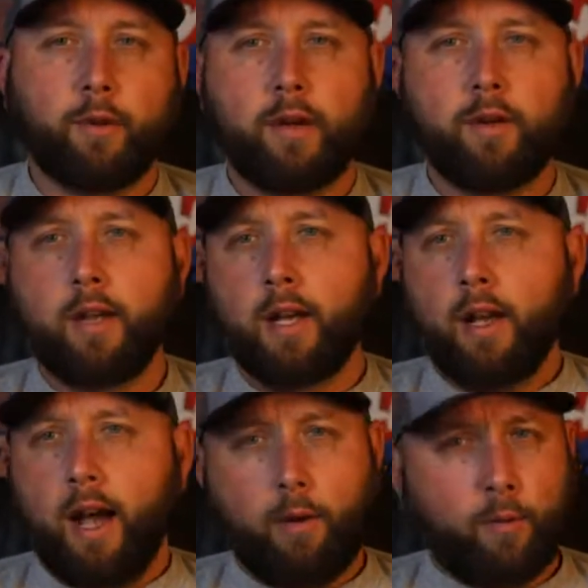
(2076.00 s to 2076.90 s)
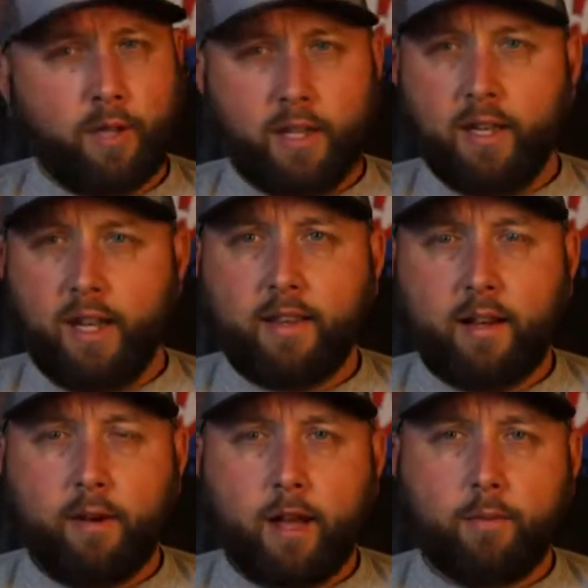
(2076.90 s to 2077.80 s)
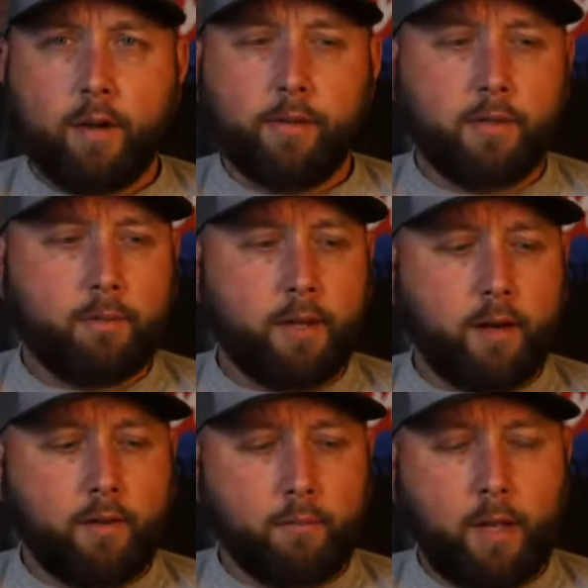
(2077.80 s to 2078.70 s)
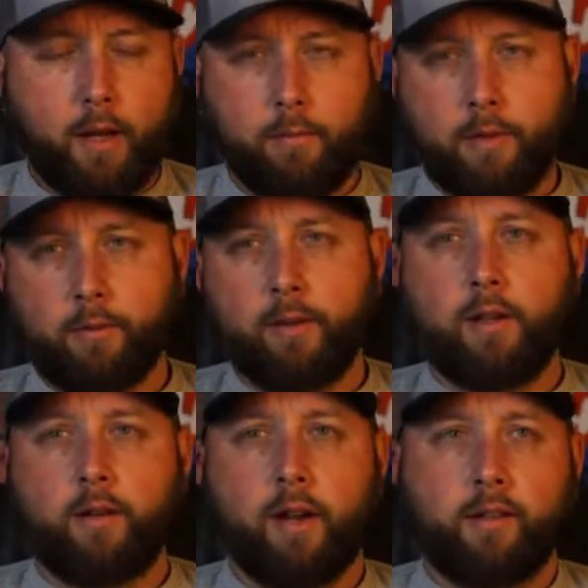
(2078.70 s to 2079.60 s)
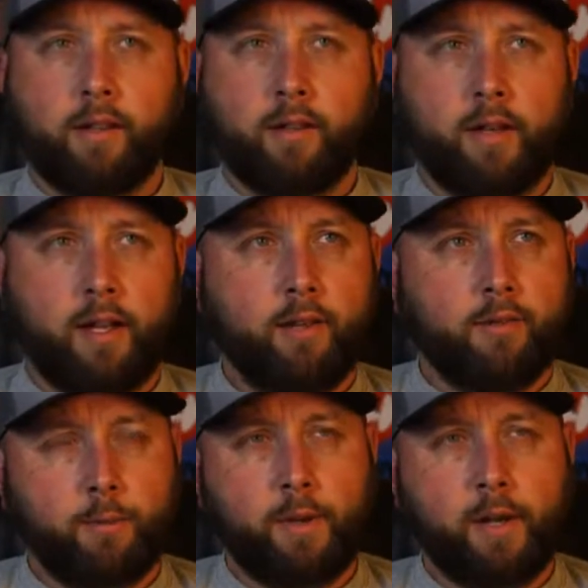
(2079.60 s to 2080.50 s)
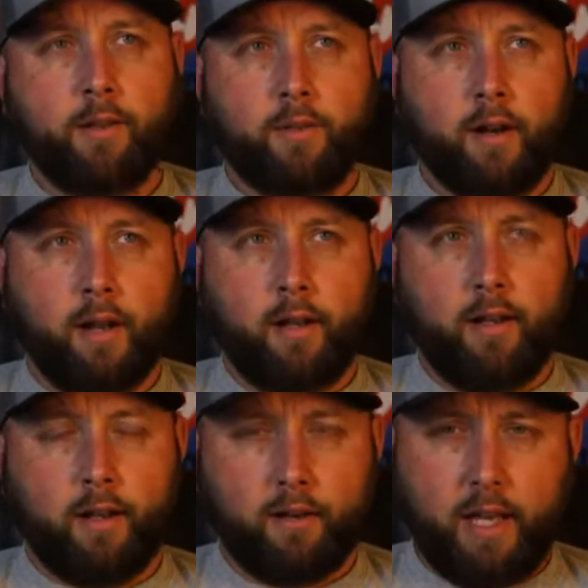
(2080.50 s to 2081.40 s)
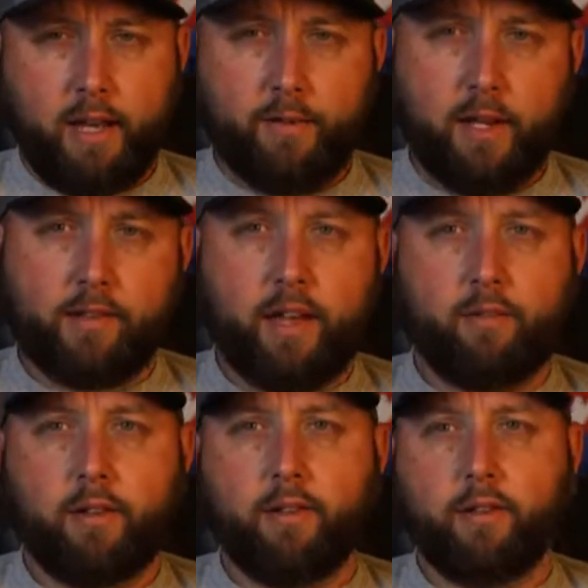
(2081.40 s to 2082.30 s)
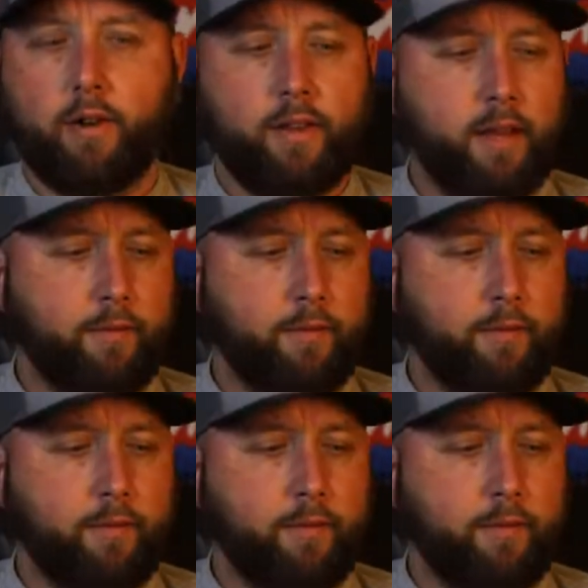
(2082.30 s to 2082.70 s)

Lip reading: well. I really like that rod when I was up there messing with it at Greg's the other day. Super nice rod. Again, if you guys haven't saw that